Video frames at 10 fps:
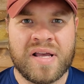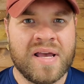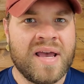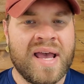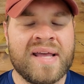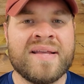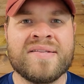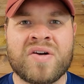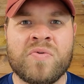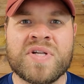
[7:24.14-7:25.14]
And
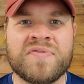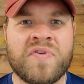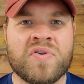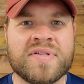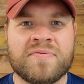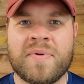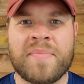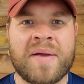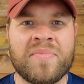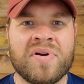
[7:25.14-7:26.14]
as always, folks,
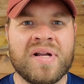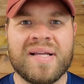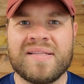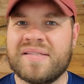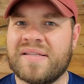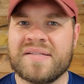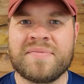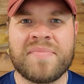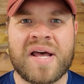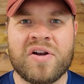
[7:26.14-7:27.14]
remember, it
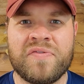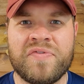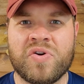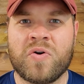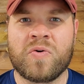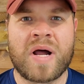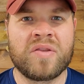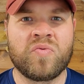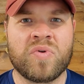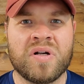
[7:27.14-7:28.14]
doesn't matter if you go around
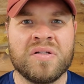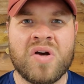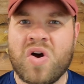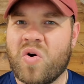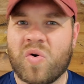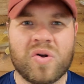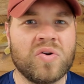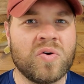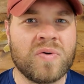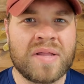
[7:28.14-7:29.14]
the world or
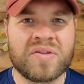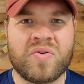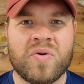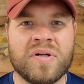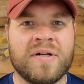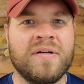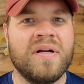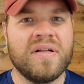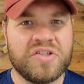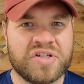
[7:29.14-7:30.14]
go around the corner,
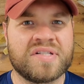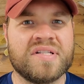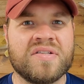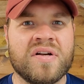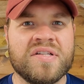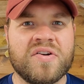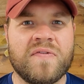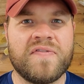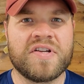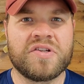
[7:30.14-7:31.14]
just as long as you go
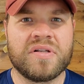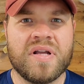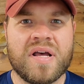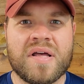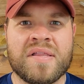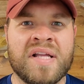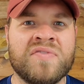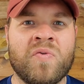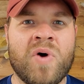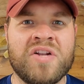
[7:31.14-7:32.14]
fishing. Thanks
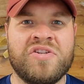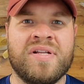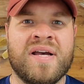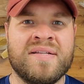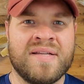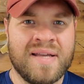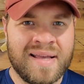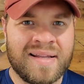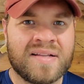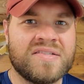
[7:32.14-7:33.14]
for watching, guys,
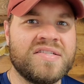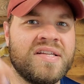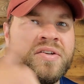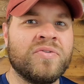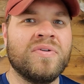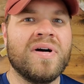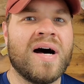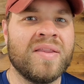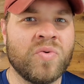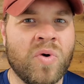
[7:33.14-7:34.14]
and I'll see you
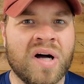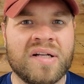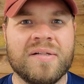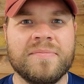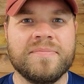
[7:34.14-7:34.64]
on the water.